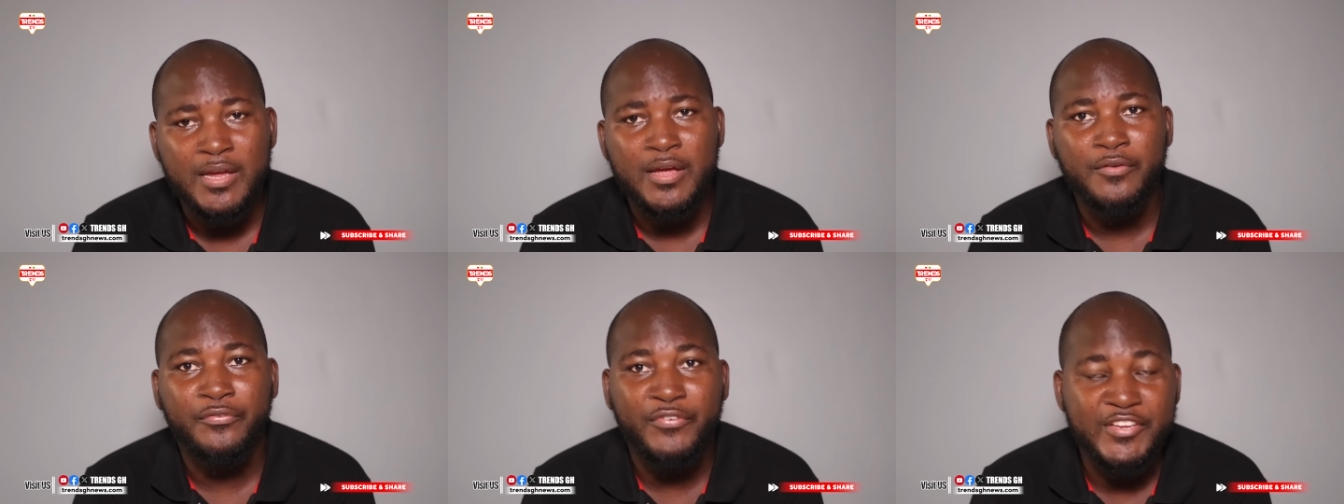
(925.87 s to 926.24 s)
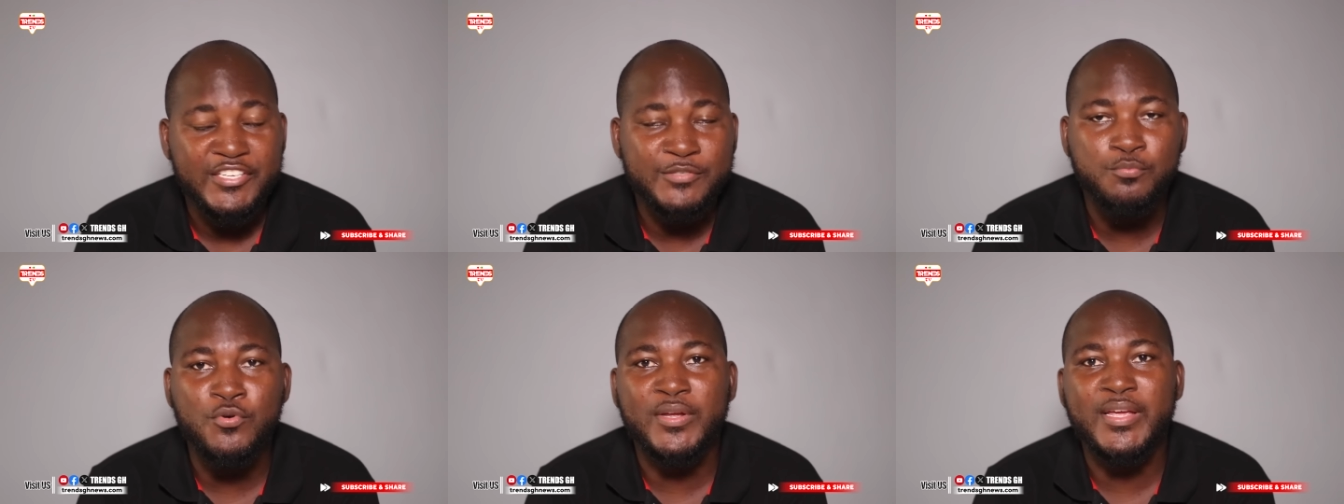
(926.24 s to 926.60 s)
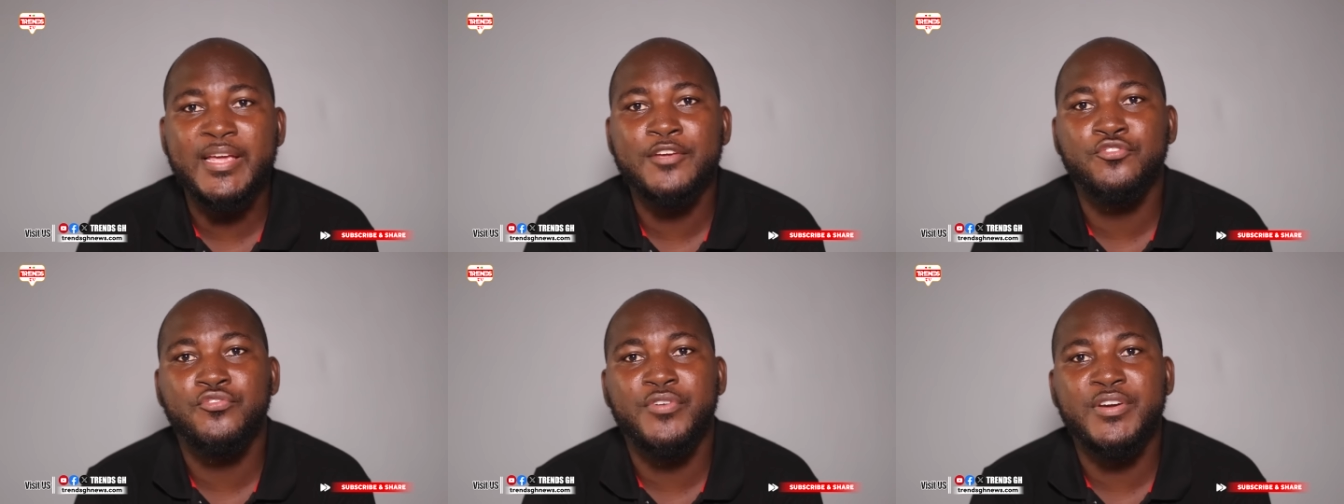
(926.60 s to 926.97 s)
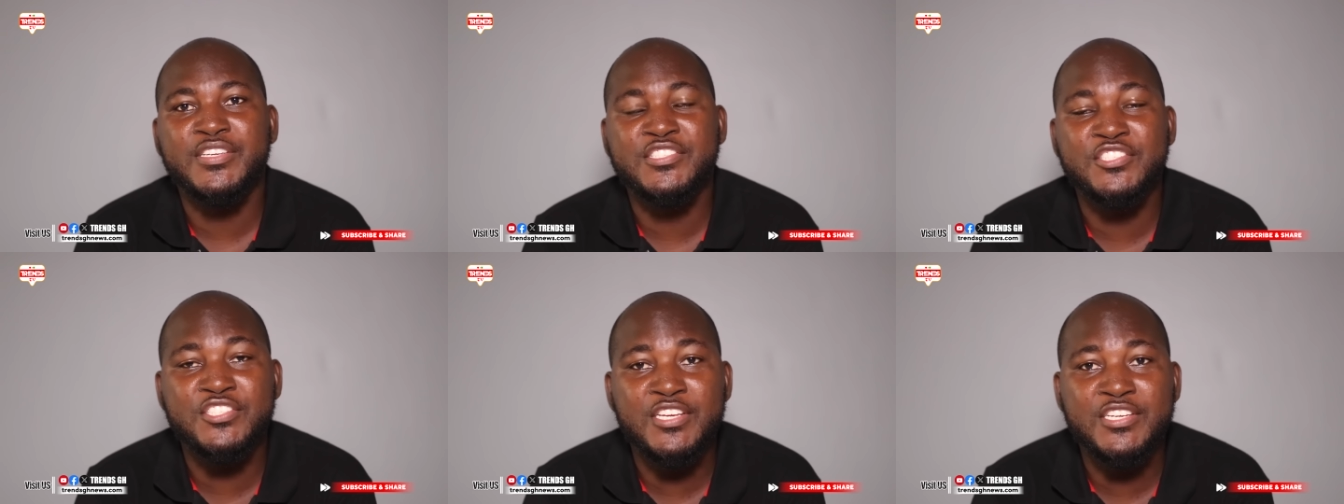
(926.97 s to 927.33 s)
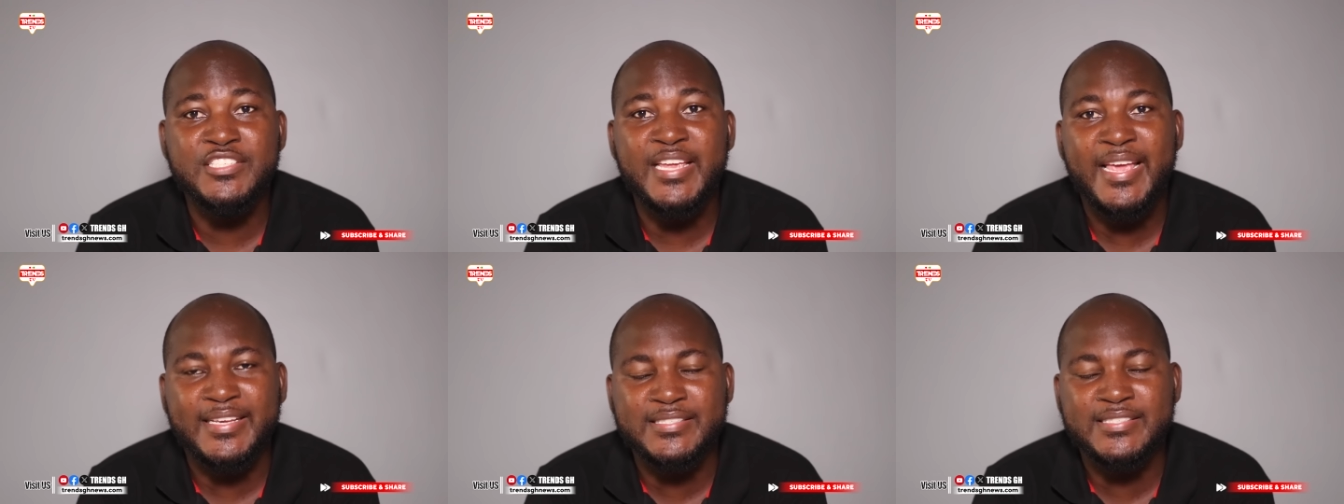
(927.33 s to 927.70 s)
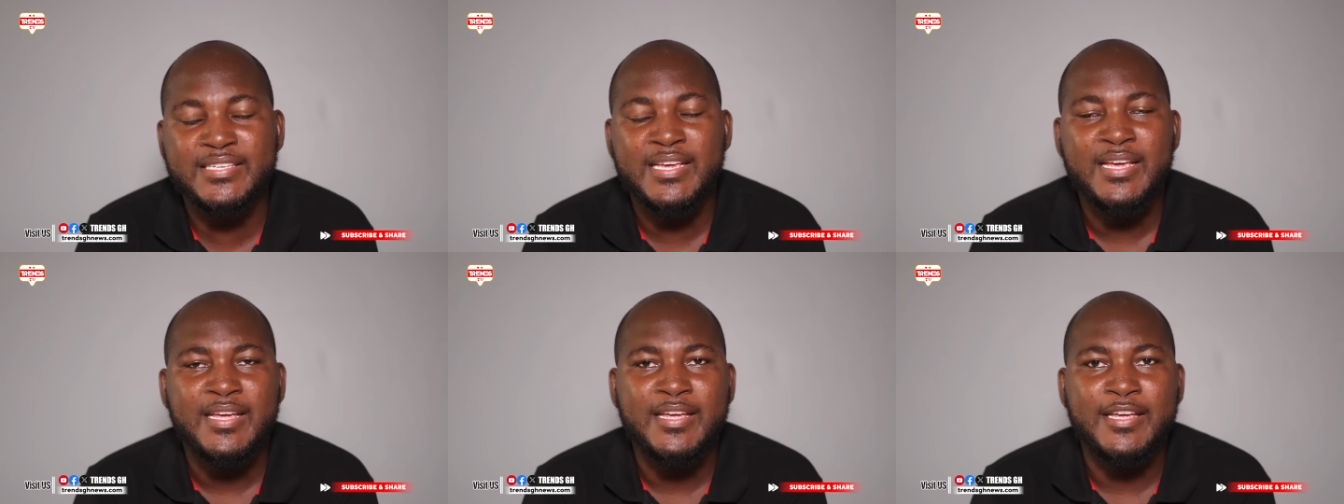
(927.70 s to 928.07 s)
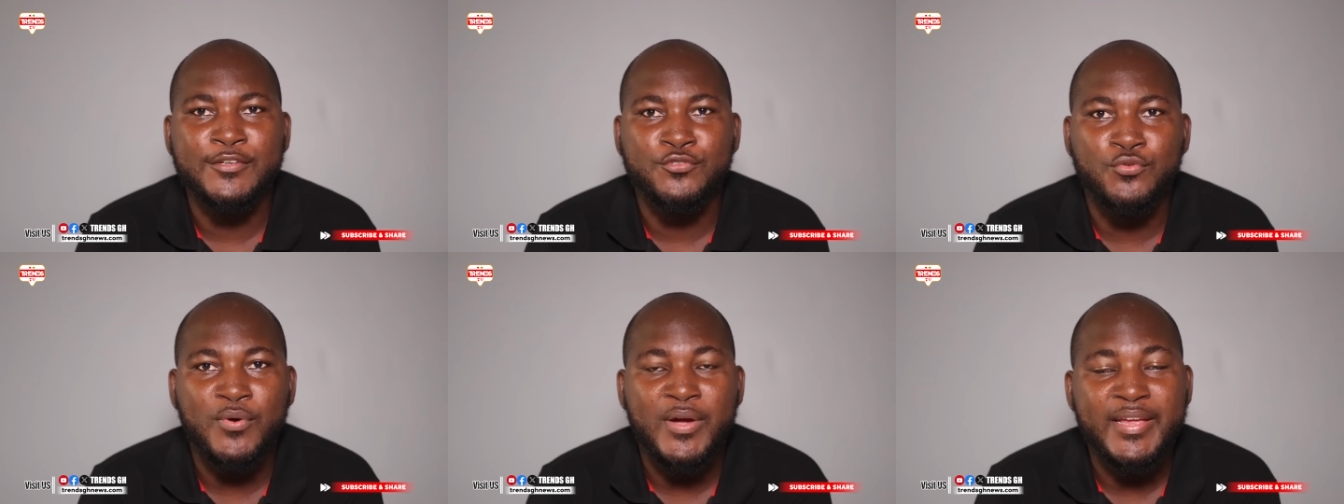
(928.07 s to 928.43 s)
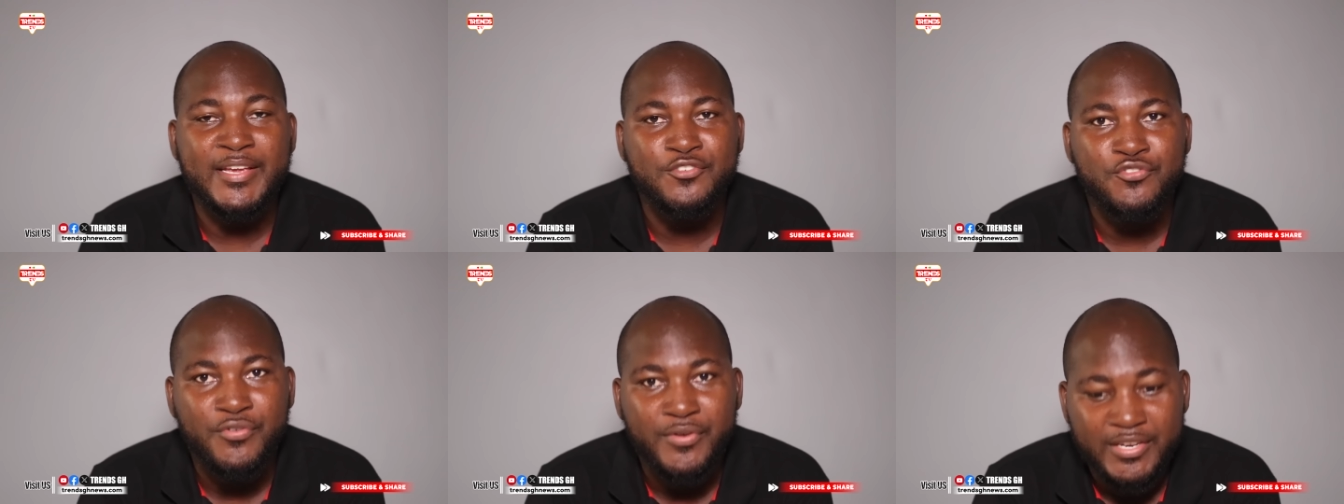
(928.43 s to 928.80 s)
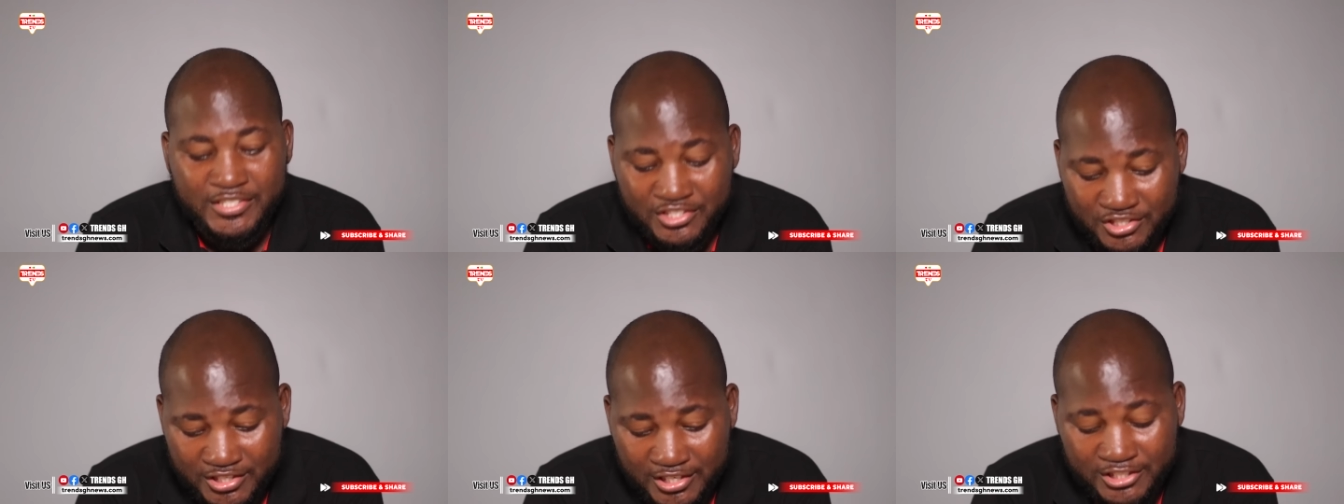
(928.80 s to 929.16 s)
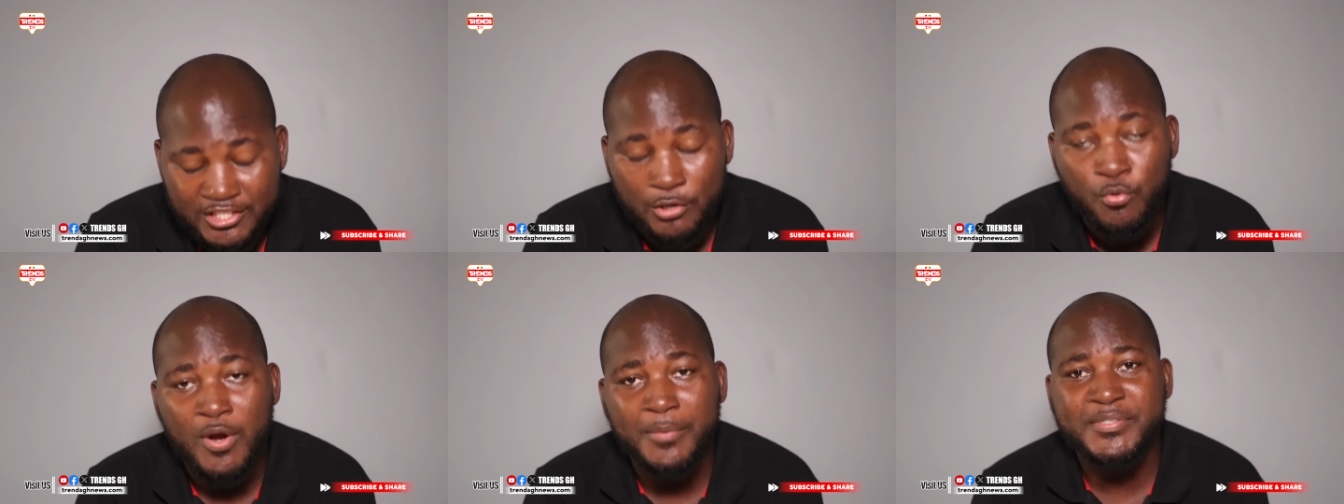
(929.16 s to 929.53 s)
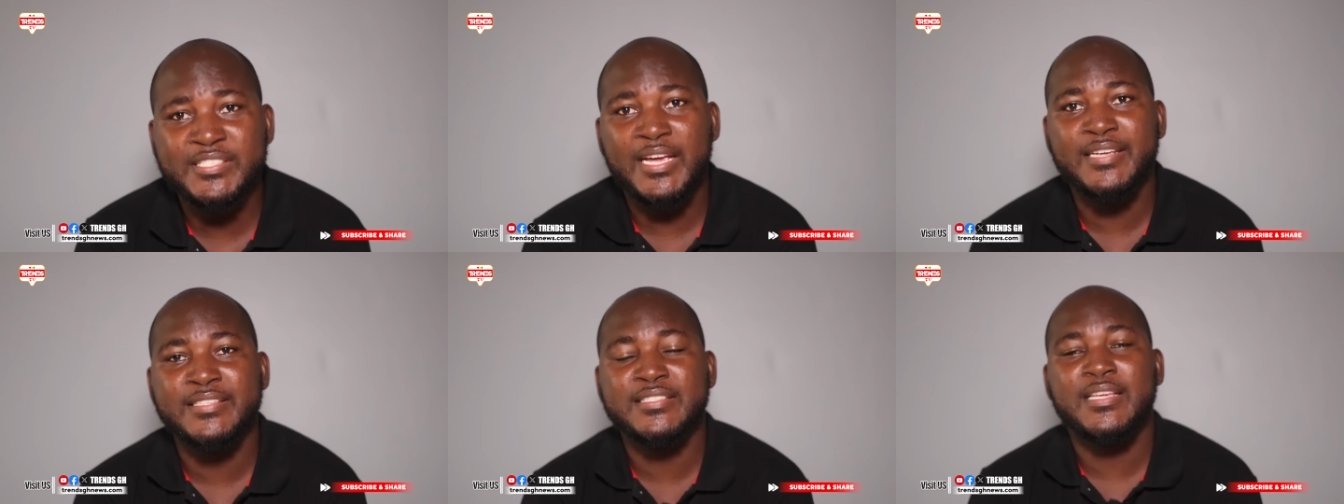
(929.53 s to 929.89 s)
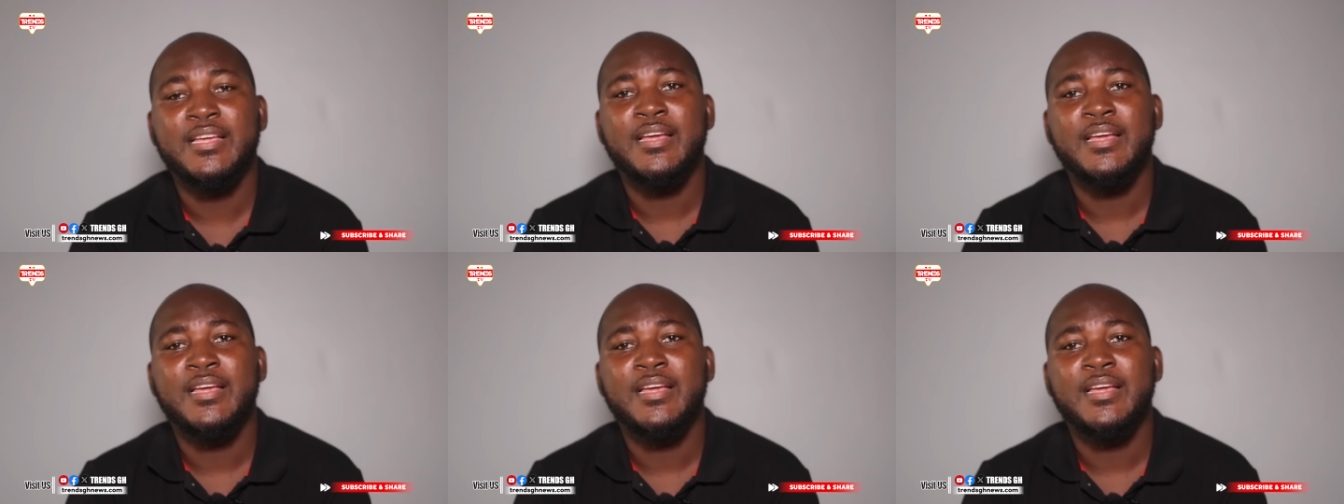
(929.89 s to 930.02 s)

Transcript: Facebook Trends GHX, and so Trends GH. Your website